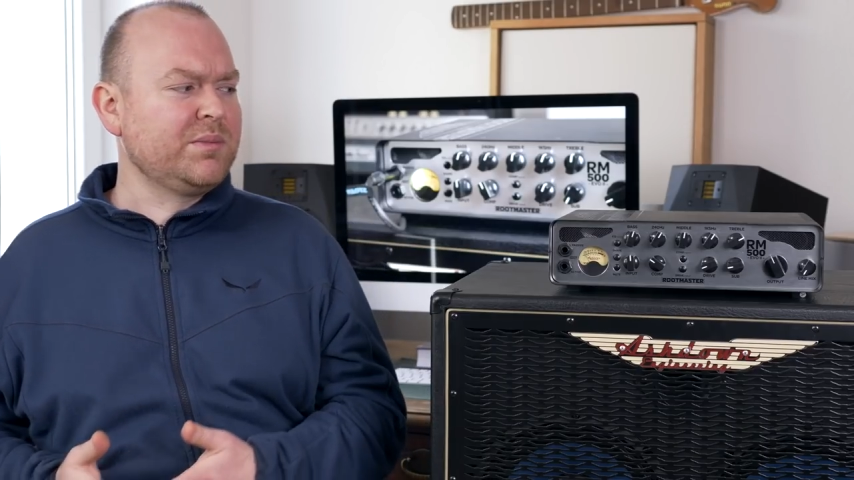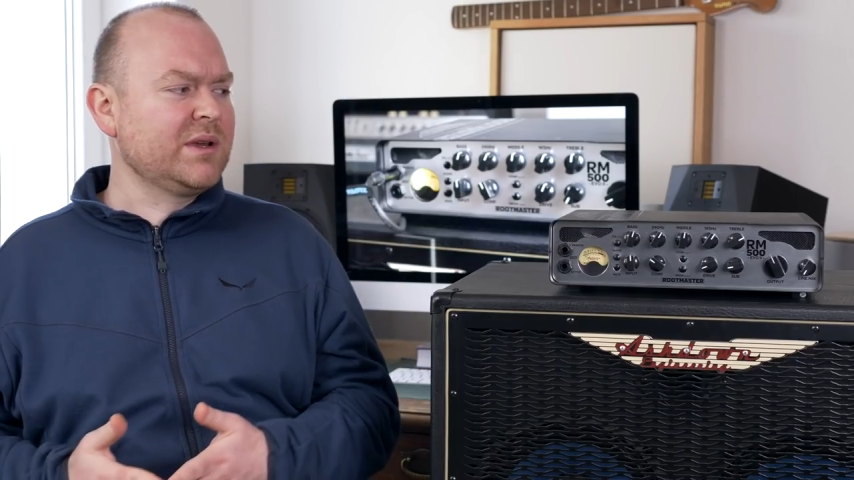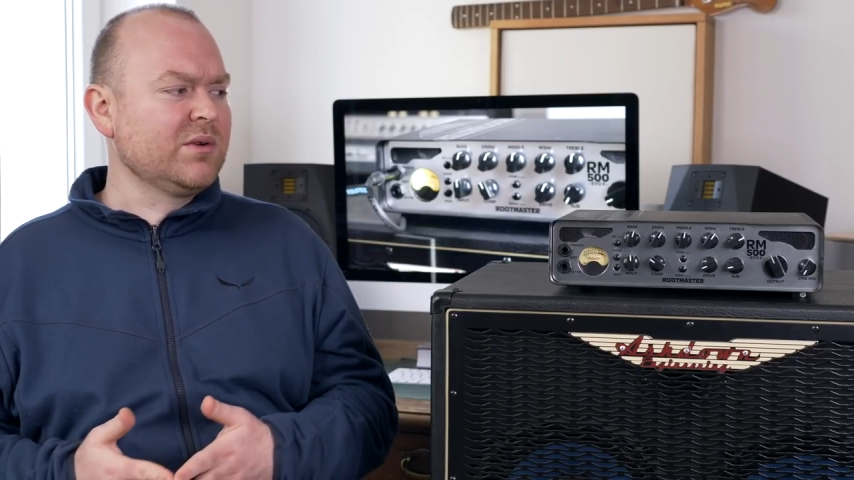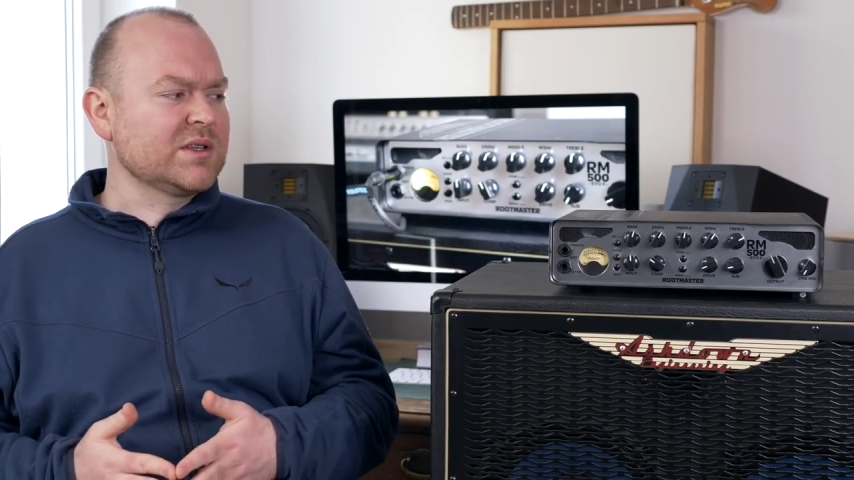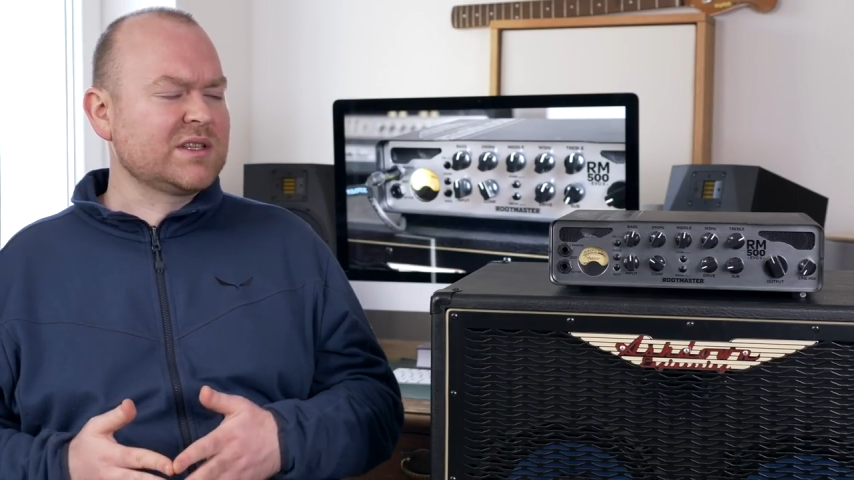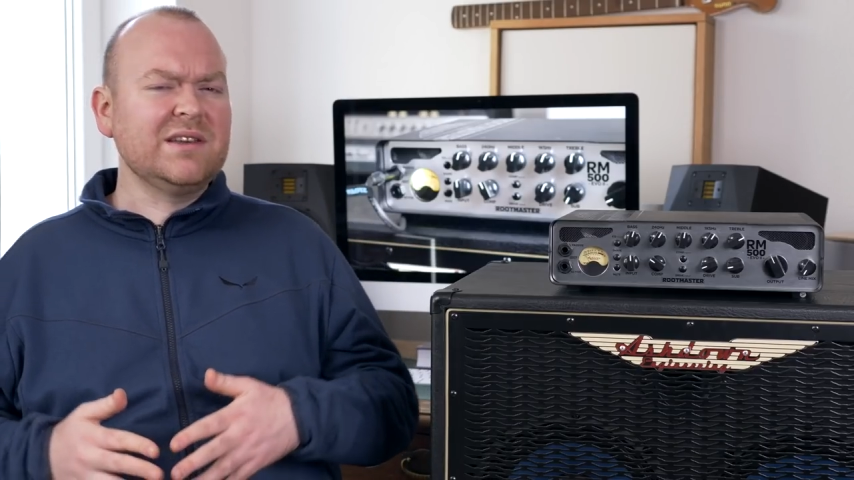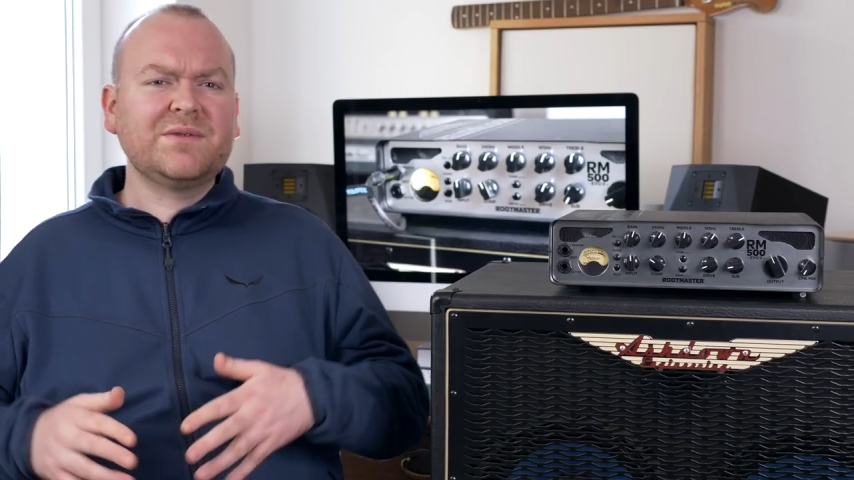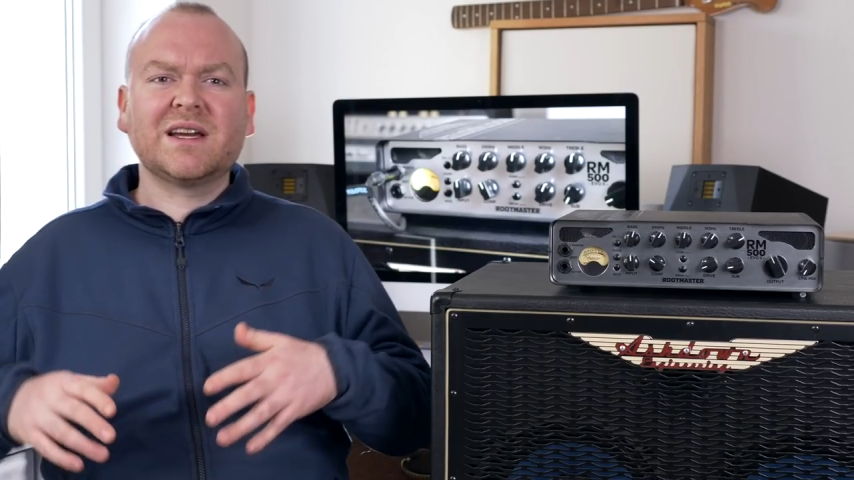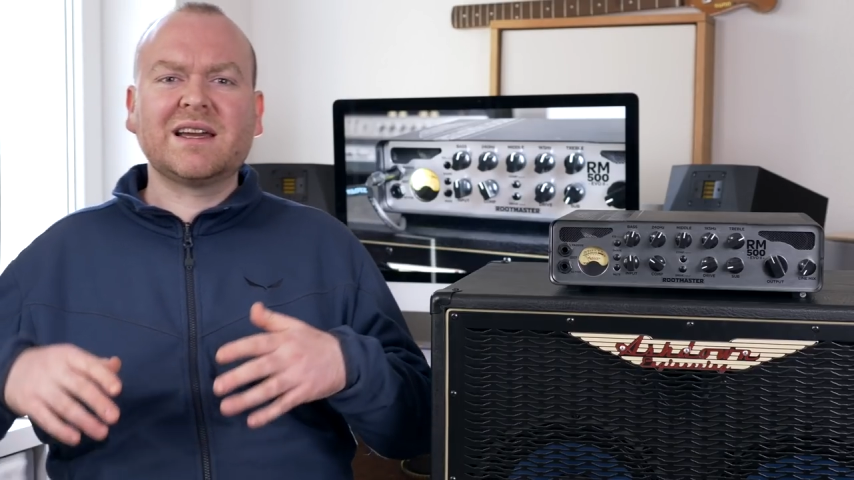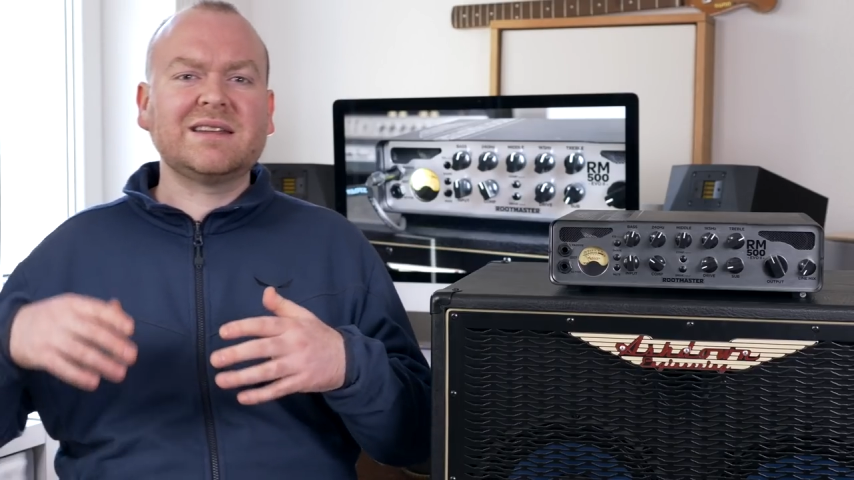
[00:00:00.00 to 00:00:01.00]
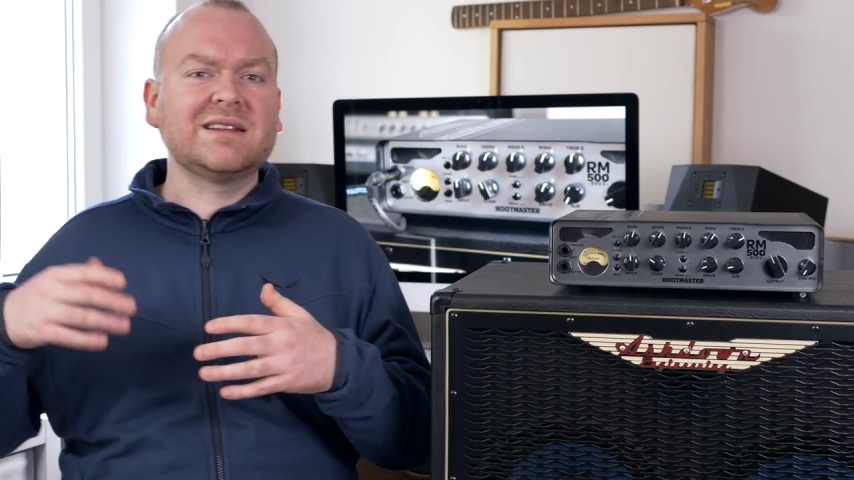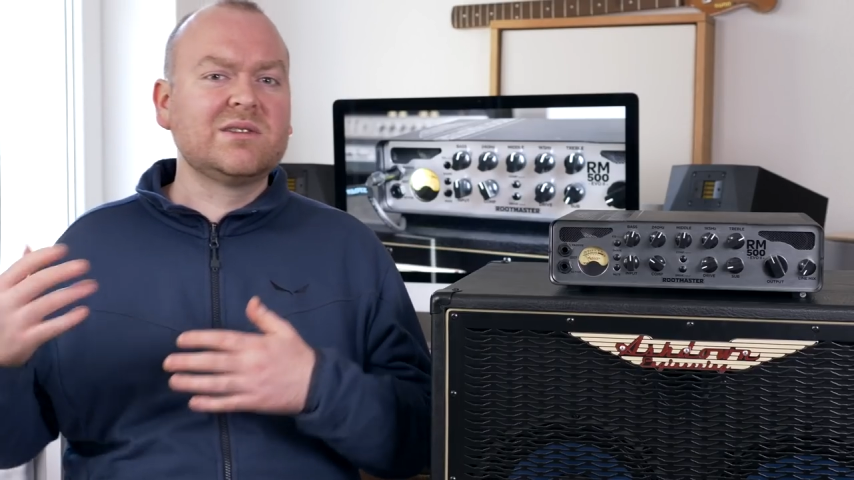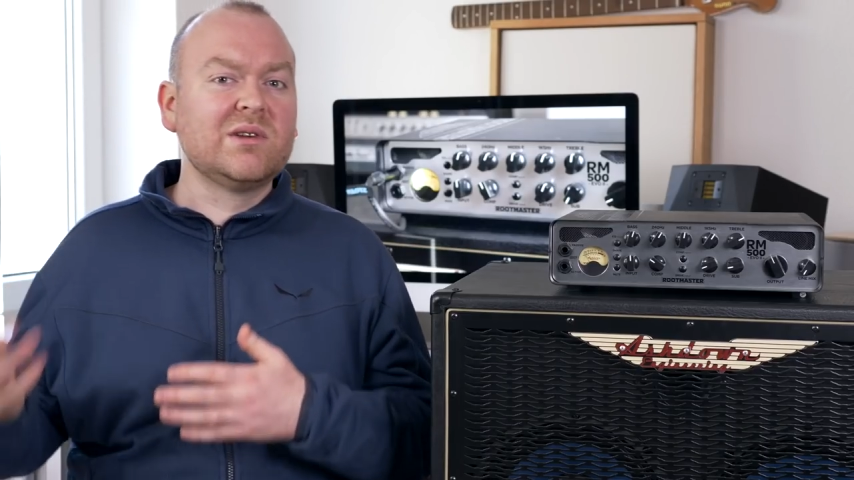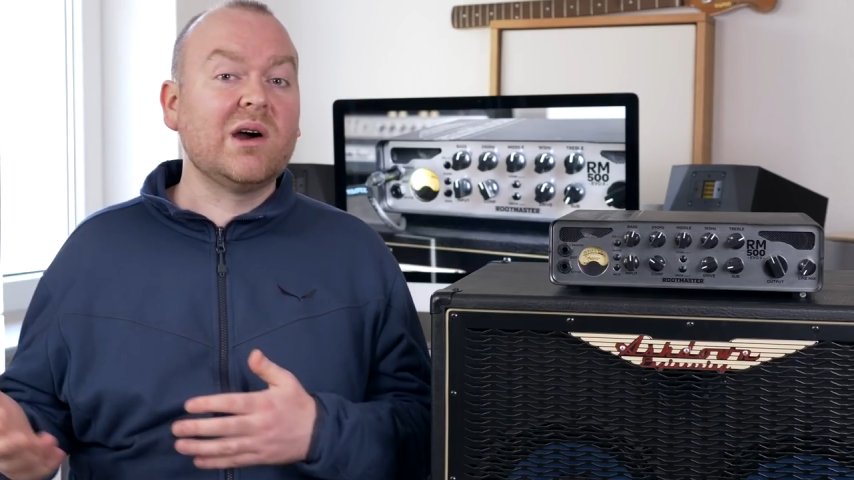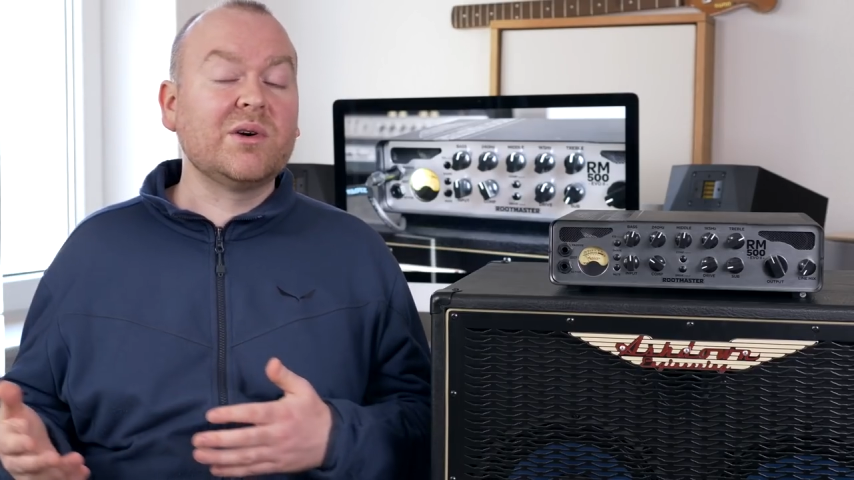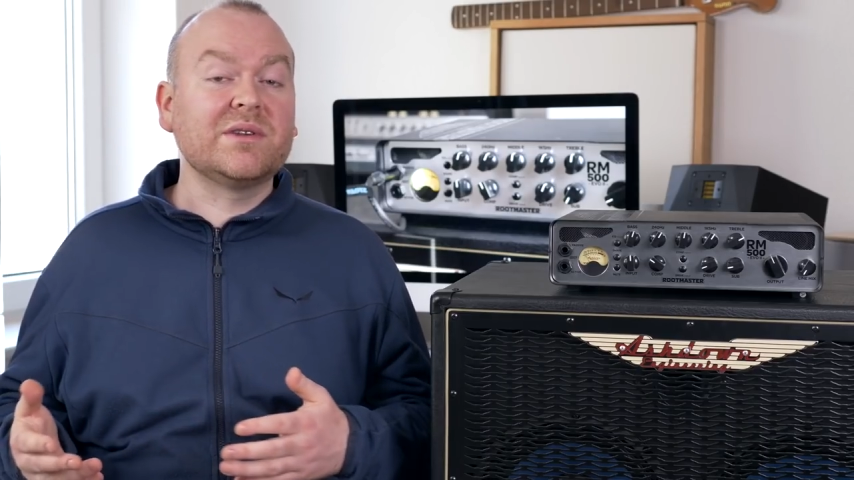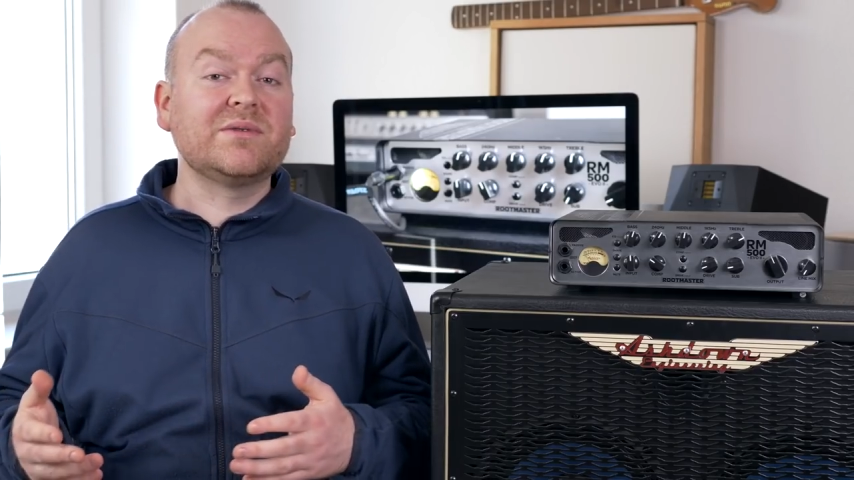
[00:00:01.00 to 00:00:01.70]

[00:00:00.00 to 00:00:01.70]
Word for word: because if they're getting too loud,